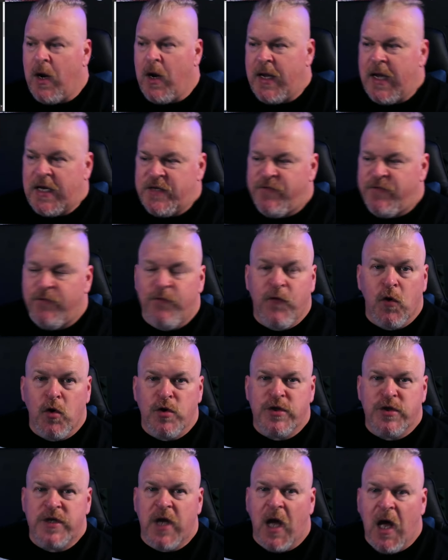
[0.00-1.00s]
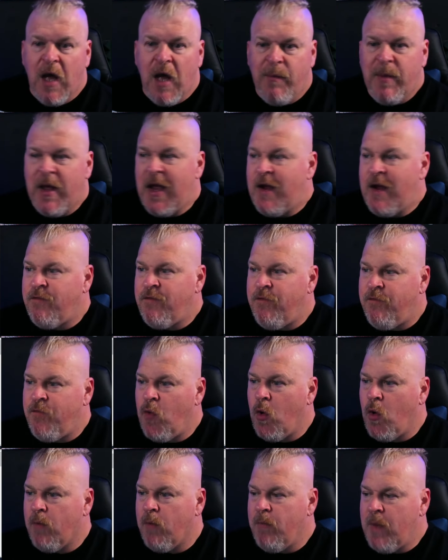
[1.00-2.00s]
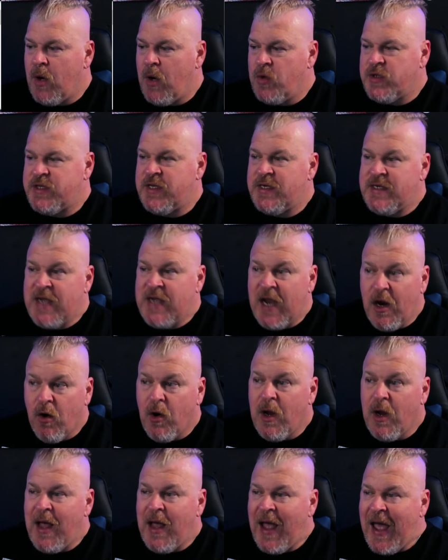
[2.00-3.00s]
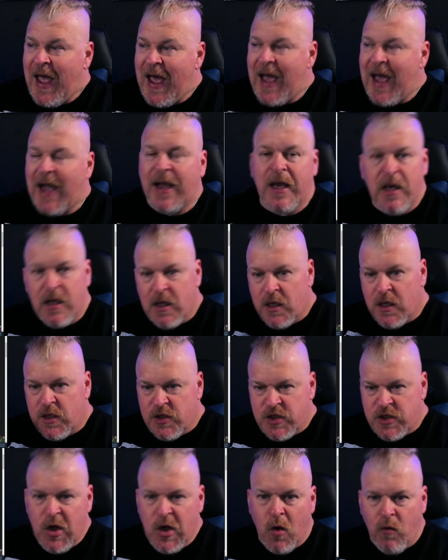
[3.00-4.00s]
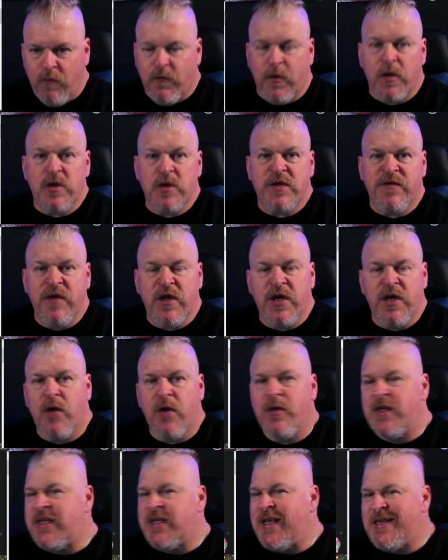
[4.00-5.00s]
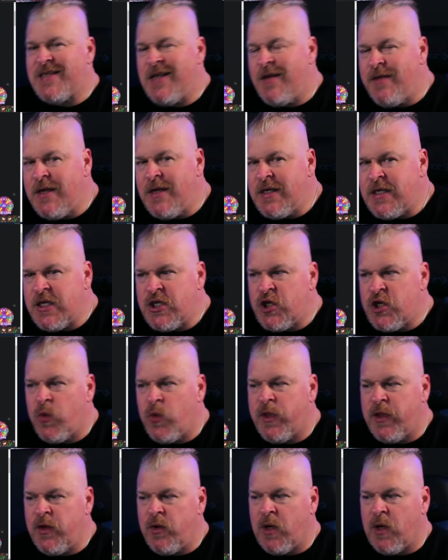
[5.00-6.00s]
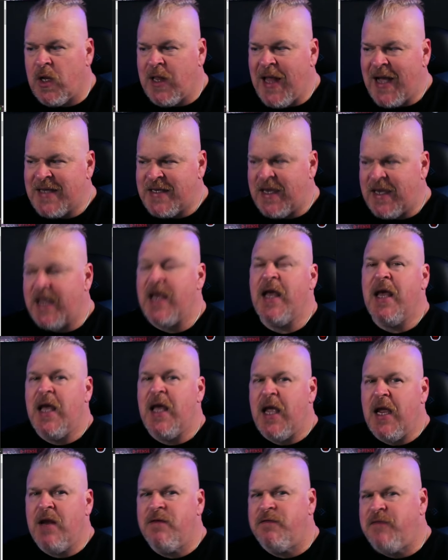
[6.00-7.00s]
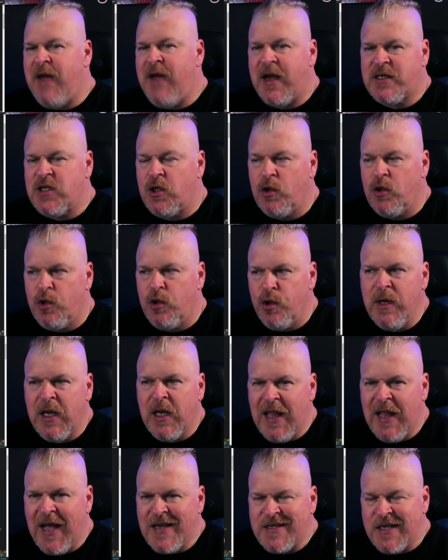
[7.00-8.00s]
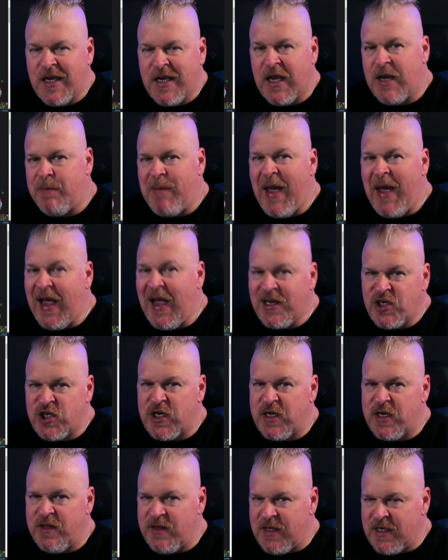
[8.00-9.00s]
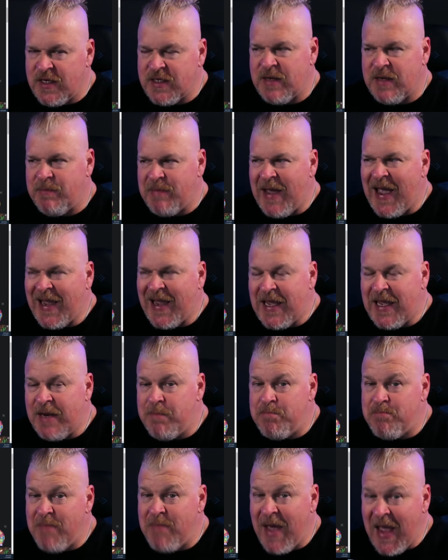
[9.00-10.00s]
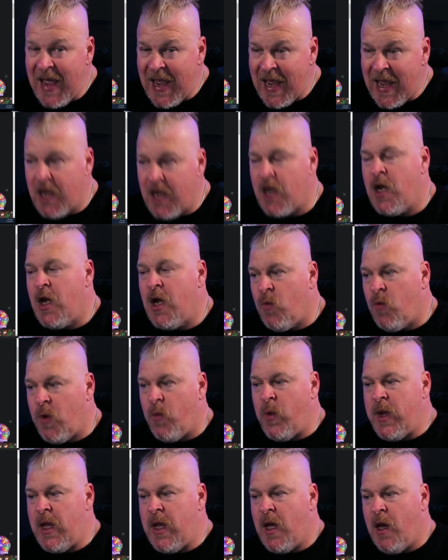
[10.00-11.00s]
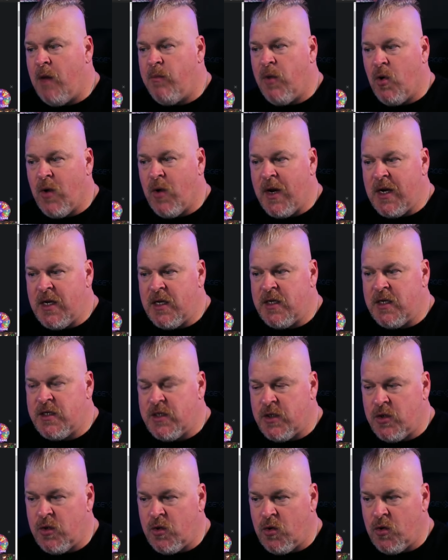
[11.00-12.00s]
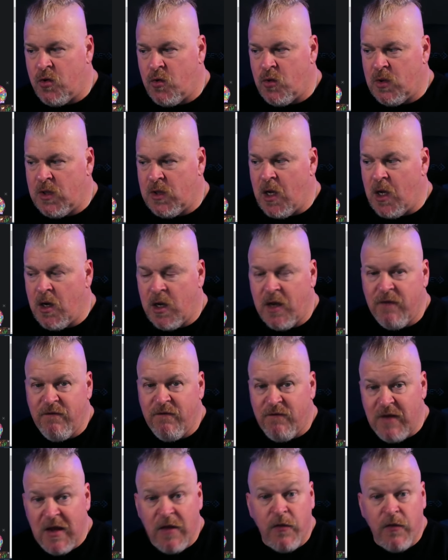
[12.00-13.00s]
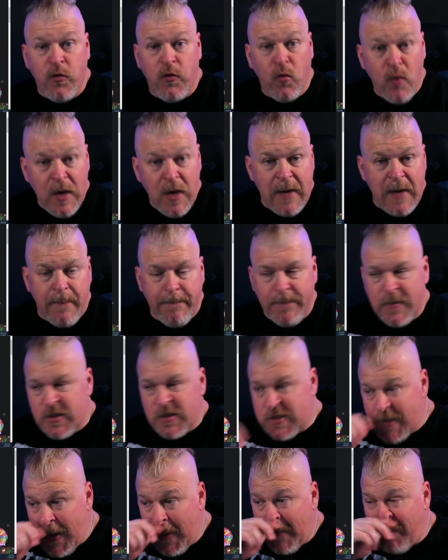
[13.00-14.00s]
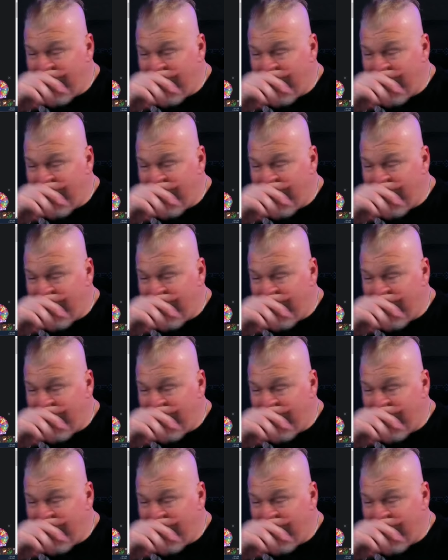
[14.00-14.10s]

guys, first up and foremost, the Terra hack. So, for those of you that know, this has nothing to do with Luna Classic. In fact, Luna Classic patched this back in May when we upgraded to Lunk v3. So,